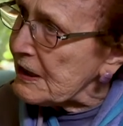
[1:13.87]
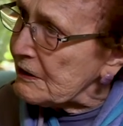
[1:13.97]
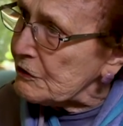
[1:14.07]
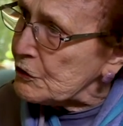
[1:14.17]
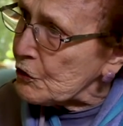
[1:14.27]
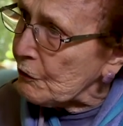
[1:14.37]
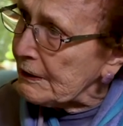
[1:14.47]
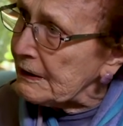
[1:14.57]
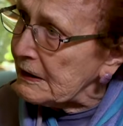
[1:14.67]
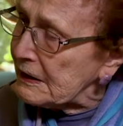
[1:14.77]
they could
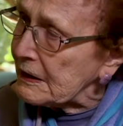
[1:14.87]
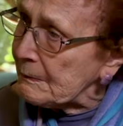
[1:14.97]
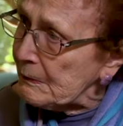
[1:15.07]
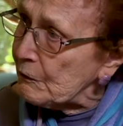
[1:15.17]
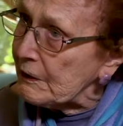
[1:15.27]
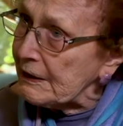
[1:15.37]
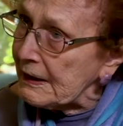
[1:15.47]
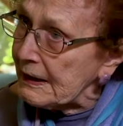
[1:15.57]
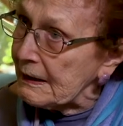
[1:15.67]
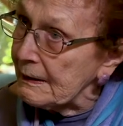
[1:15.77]
join in the
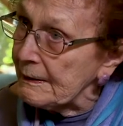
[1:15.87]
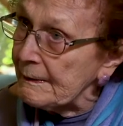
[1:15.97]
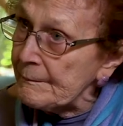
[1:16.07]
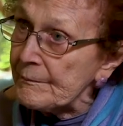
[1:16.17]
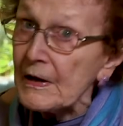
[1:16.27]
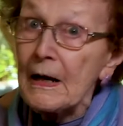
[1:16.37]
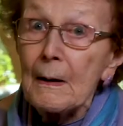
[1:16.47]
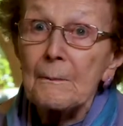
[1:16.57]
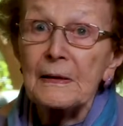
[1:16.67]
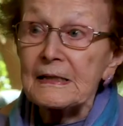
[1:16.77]
community.
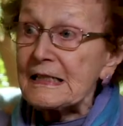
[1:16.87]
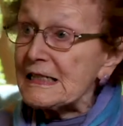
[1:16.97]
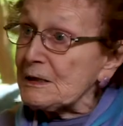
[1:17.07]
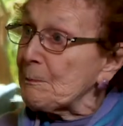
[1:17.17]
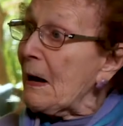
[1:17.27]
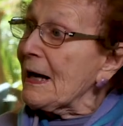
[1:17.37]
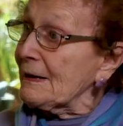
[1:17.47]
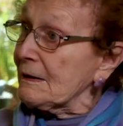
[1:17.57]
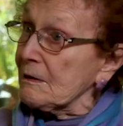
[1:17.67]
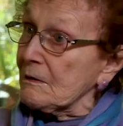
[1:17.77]
But
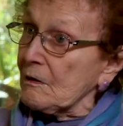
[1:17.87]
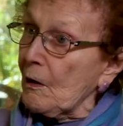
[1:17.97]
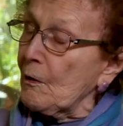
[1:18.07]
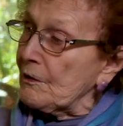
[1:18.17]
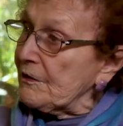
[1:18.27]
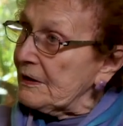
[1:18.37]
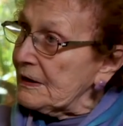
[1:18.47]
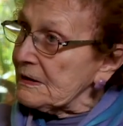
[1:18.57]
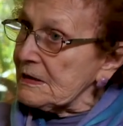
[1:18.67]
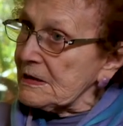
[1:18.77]
despite all
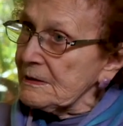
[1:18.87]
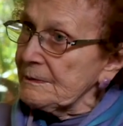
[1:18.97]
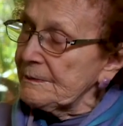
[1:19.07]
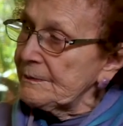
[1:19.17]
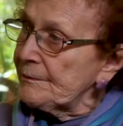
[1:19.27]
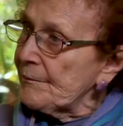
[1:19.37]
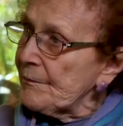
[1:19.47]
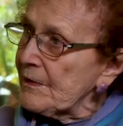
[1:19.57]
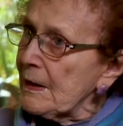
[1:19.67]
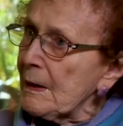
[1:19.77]
this,
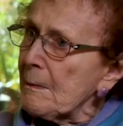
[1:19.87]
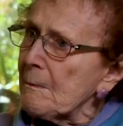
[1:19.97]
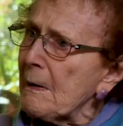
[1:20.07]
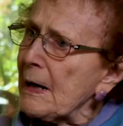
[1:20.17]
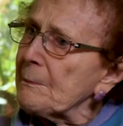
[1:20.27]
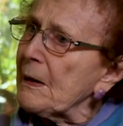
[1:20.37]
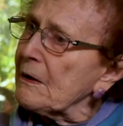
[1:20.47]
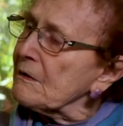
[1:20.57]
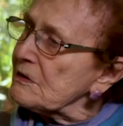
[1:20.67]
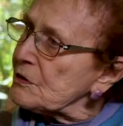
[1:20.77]
my
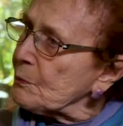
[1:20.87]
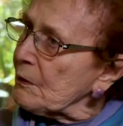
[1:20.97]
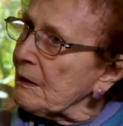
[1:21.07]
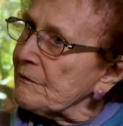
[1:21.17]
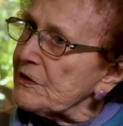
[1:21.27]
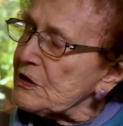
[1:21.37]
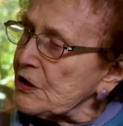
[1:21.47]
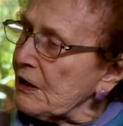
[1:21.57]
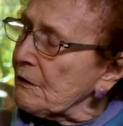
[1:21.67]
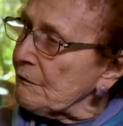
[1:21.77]
parents were of the
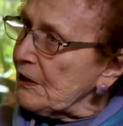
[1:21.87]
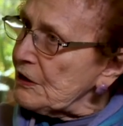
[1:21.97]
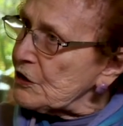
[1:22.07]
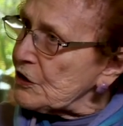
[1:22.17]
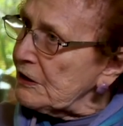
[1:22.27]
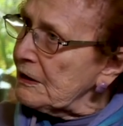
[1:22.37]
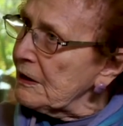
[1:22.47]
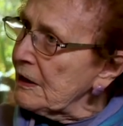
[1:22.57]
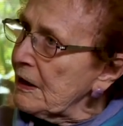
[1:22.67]
generation